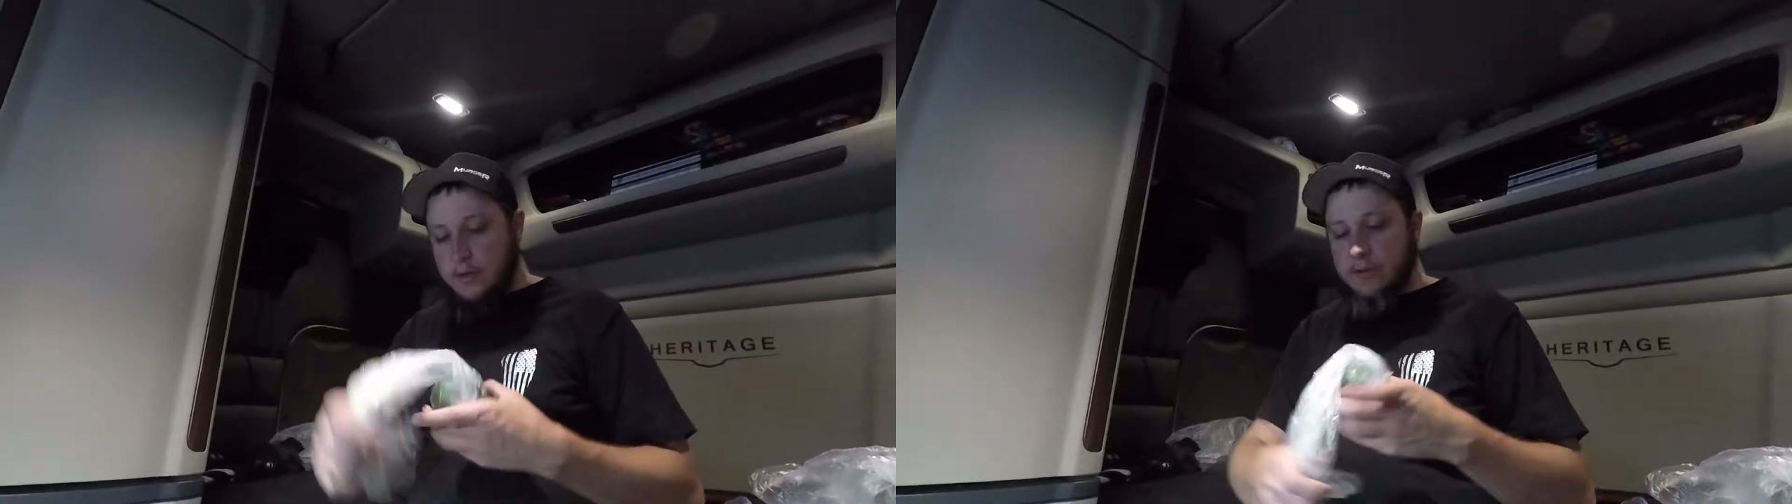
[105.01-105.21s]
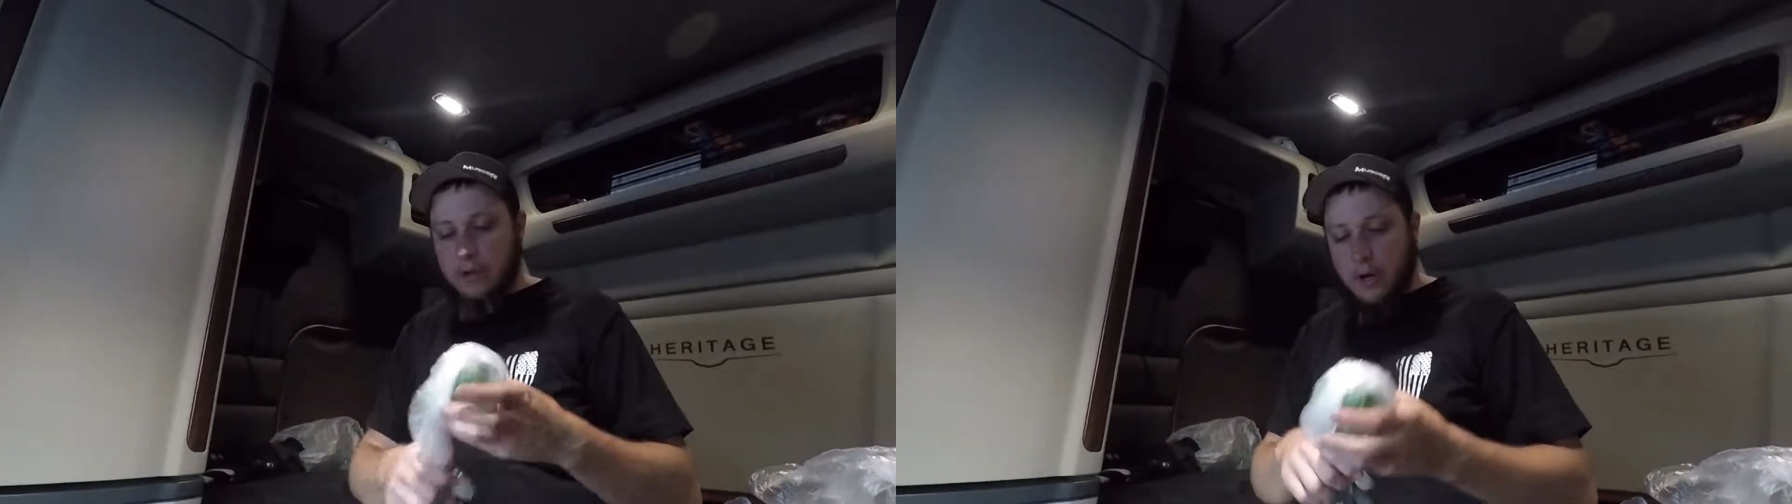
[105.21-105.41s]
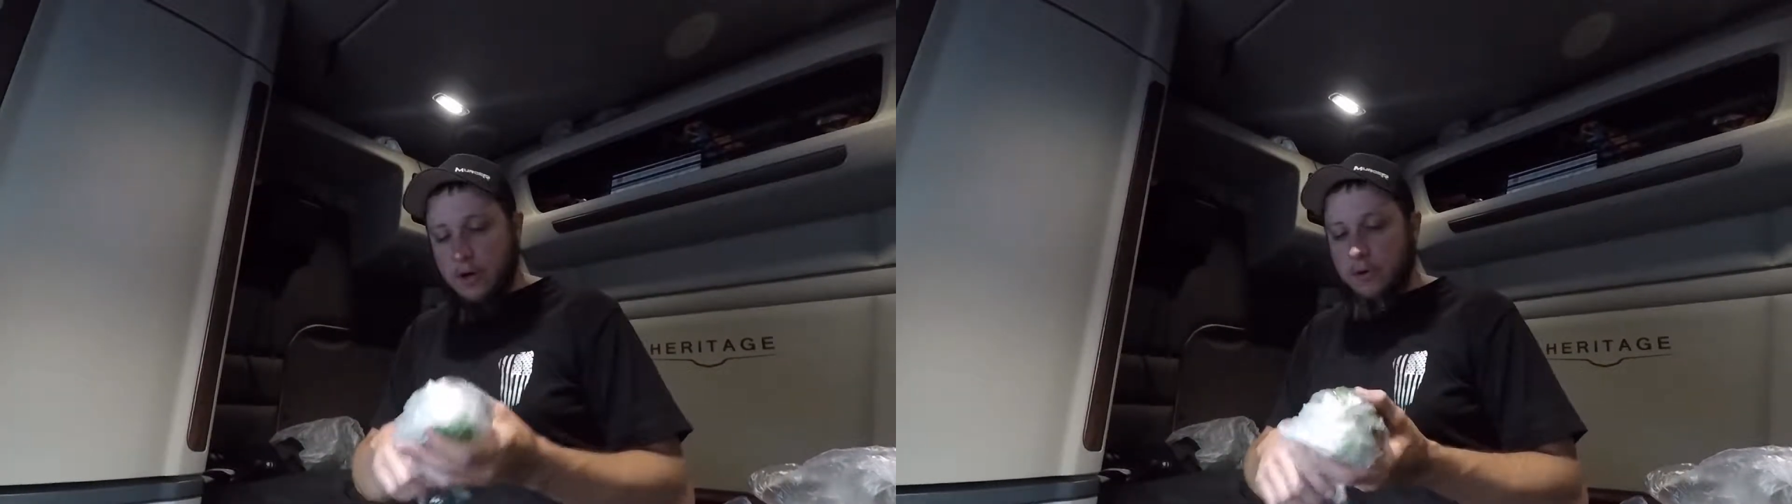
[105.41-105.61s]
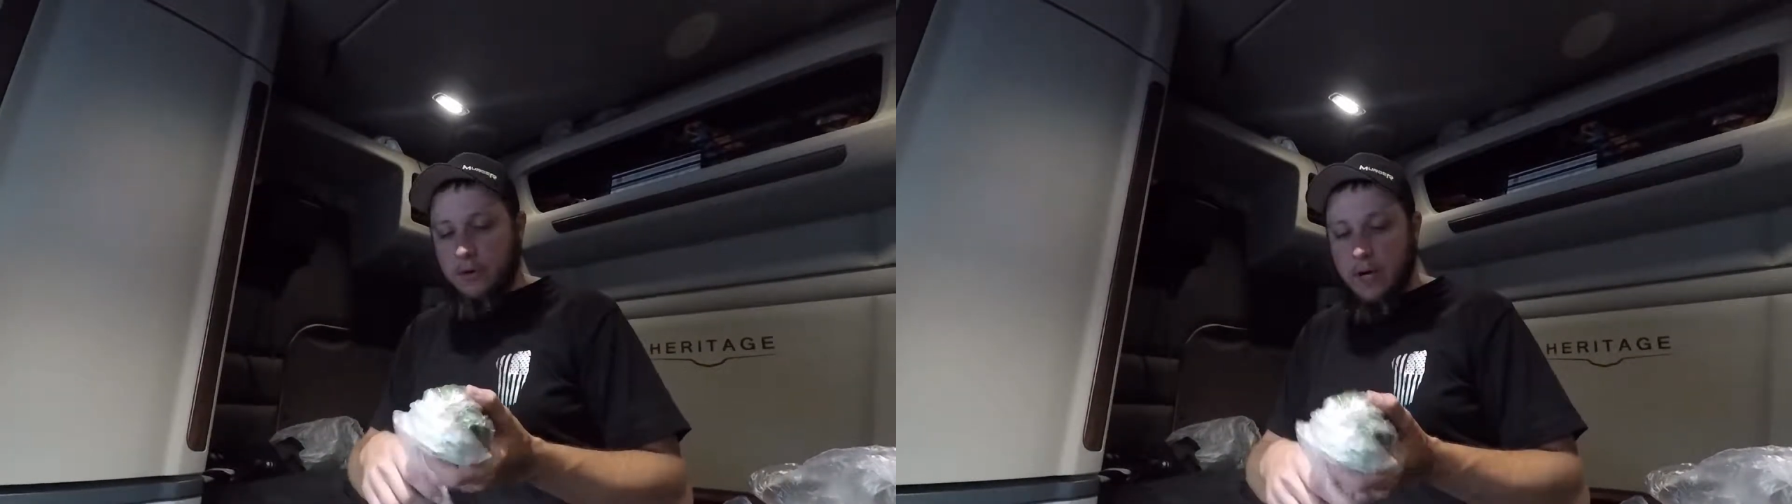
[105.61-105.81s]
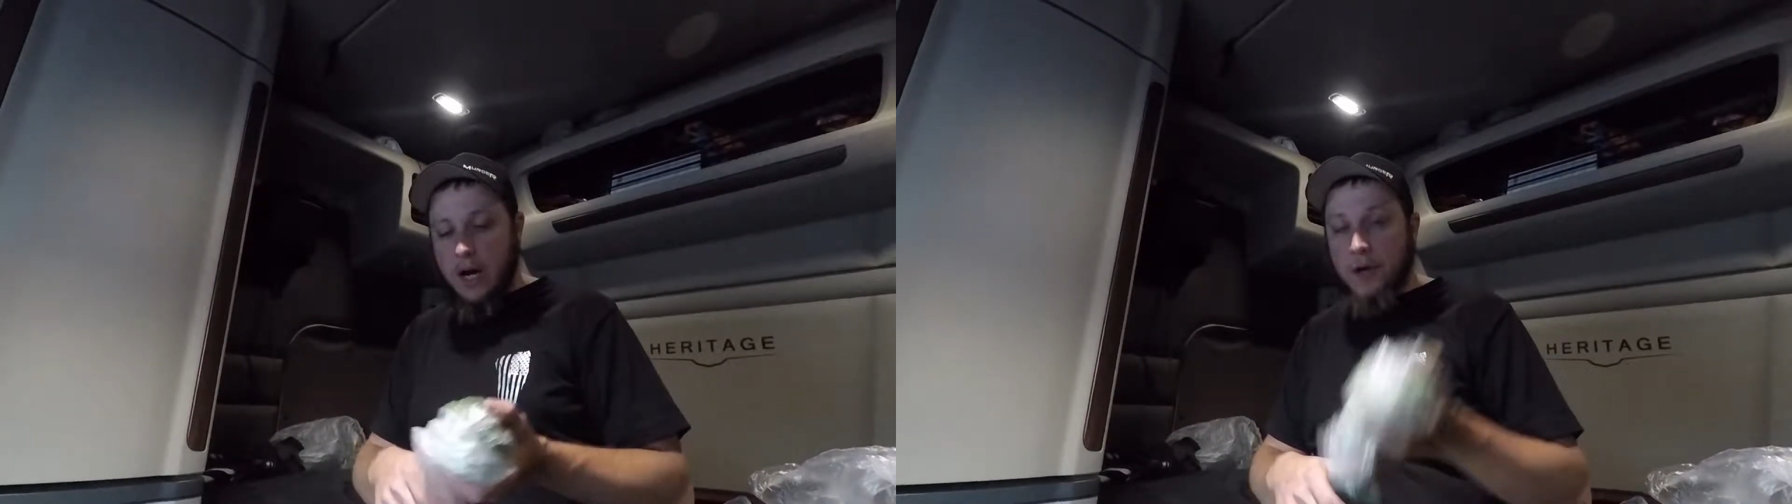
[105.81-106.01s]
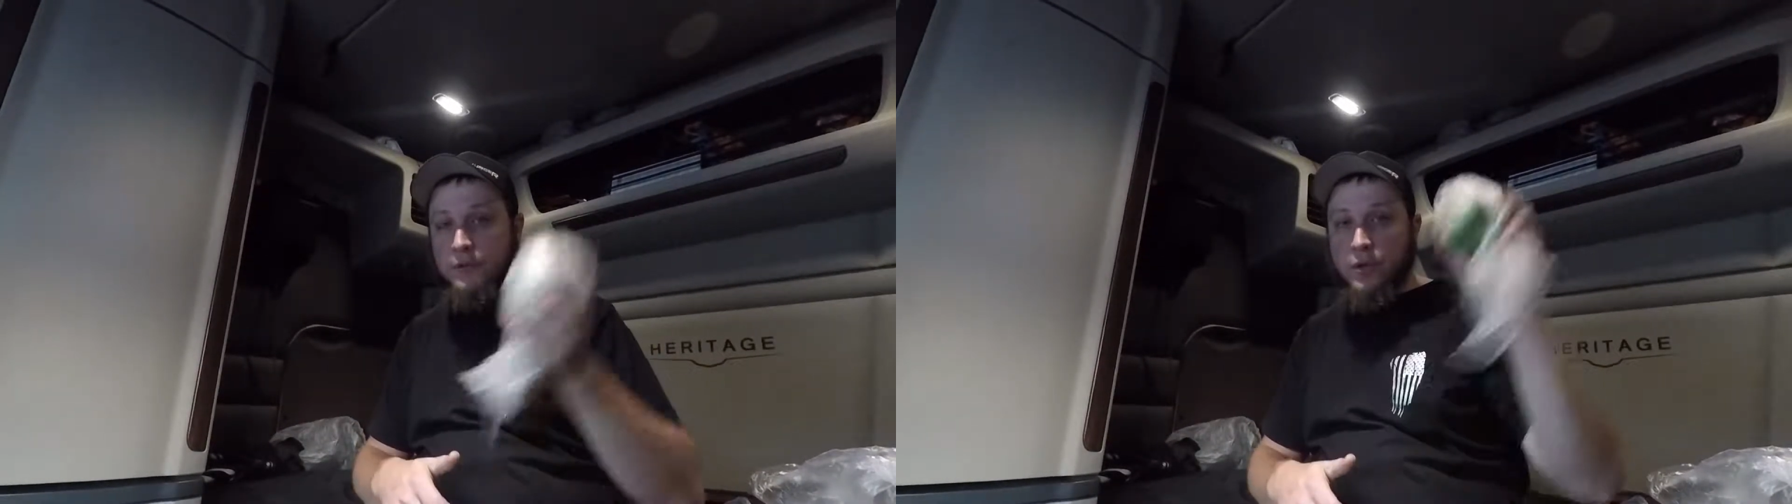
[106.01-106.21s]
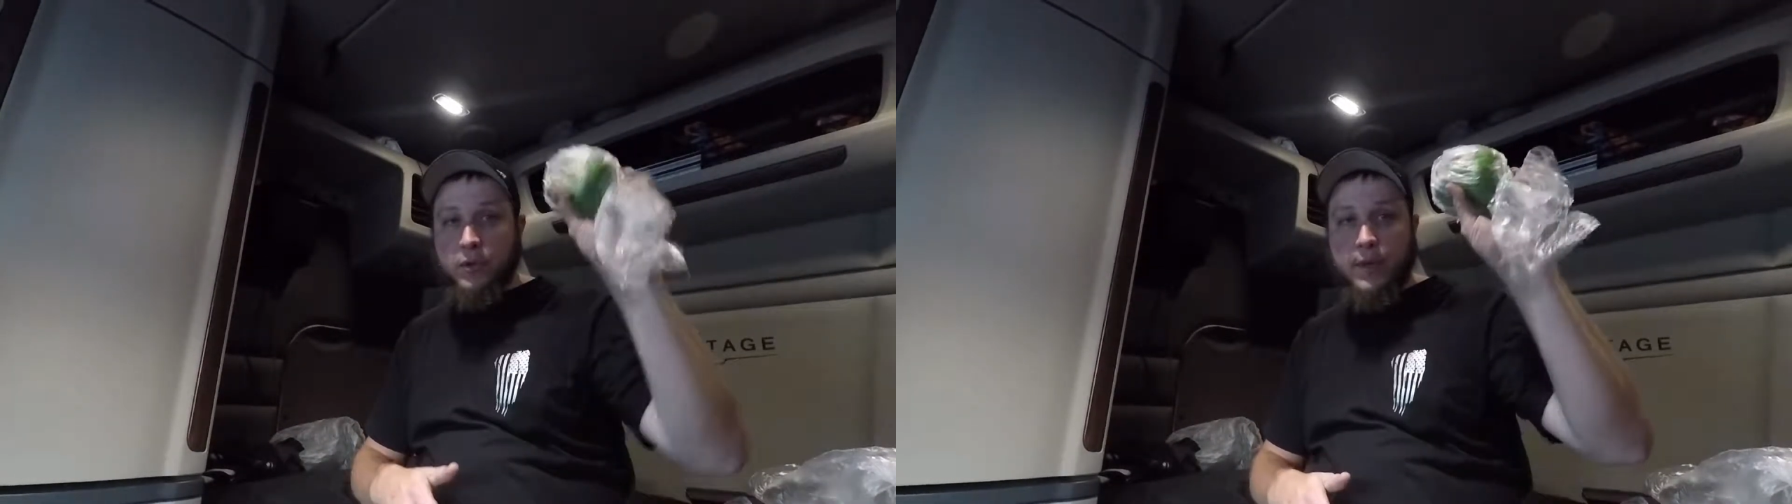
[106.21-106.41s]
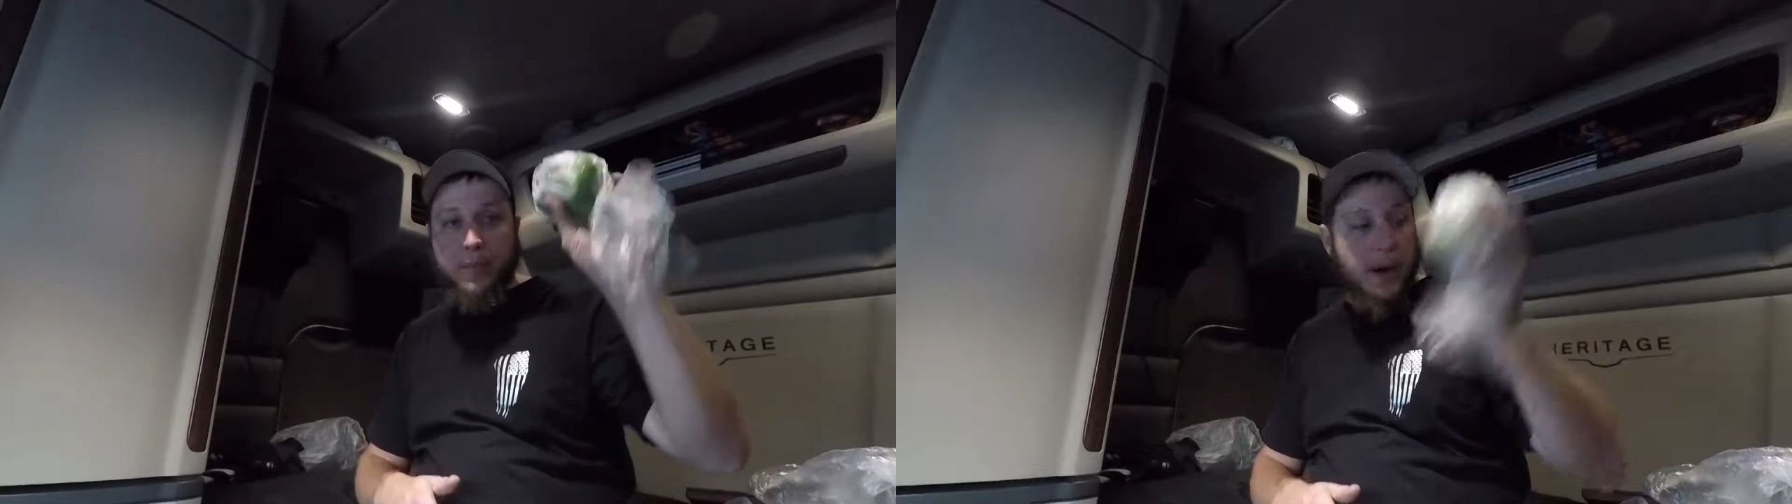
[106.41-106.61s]
So also
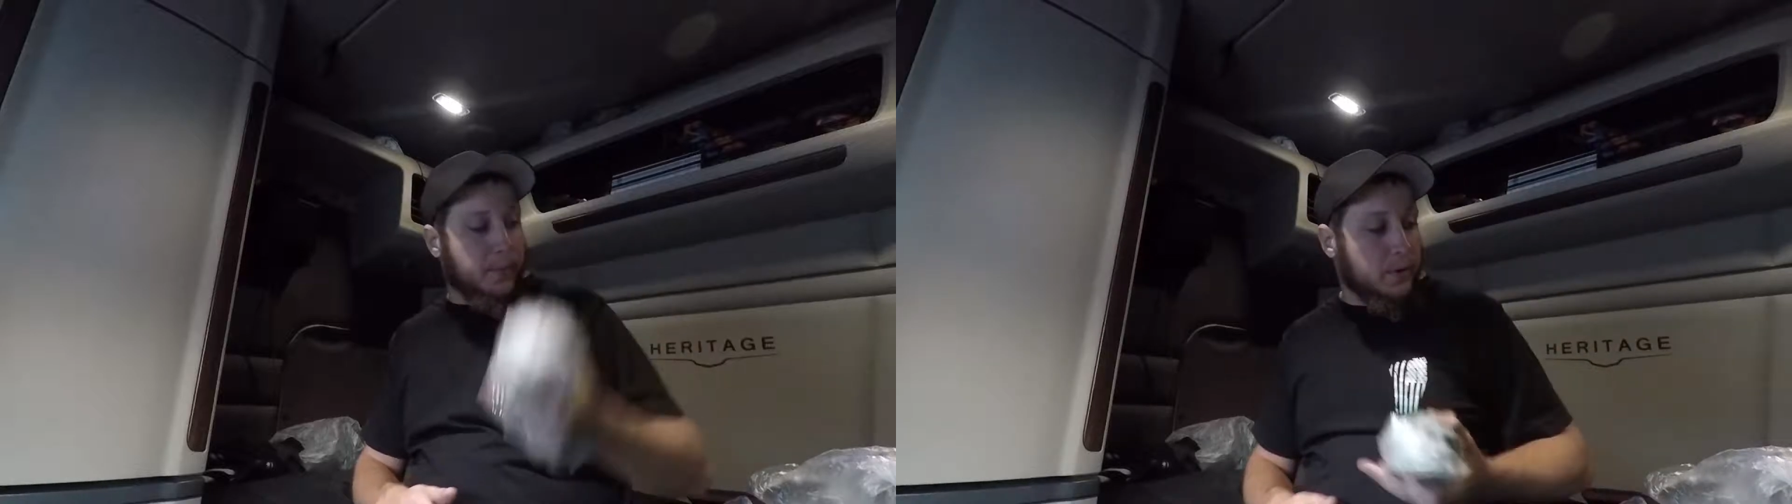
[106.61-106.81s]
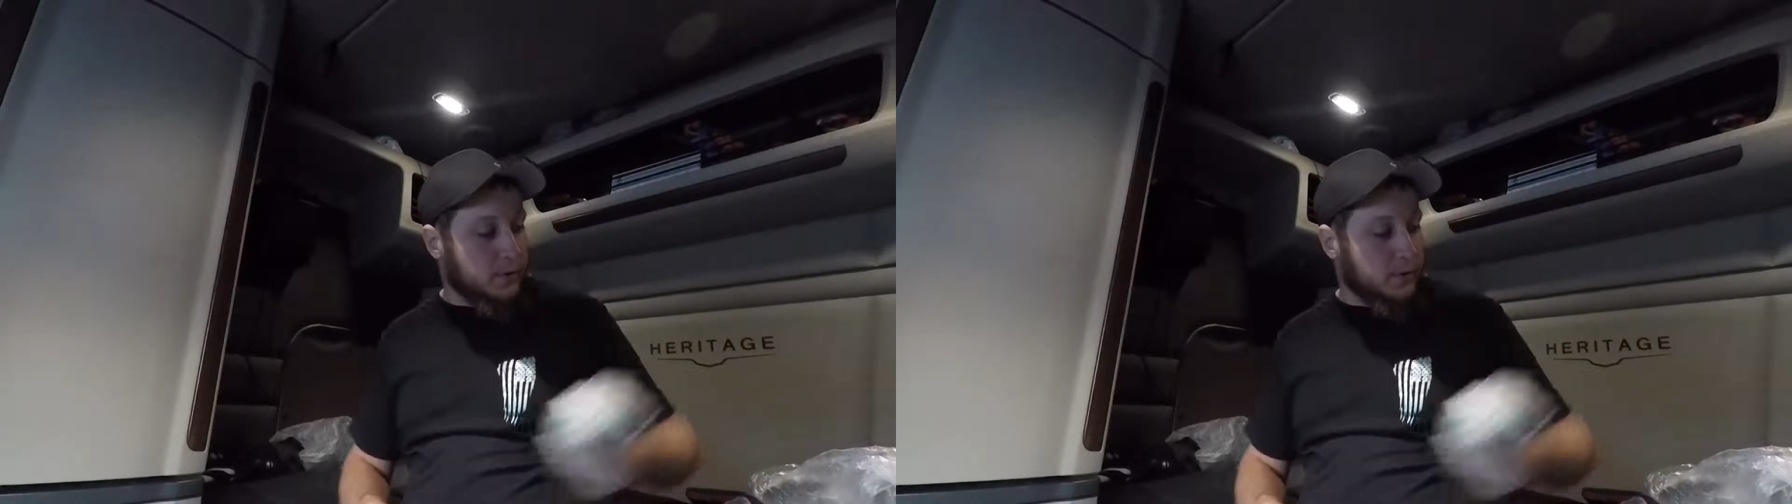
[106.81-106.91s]
green pepper.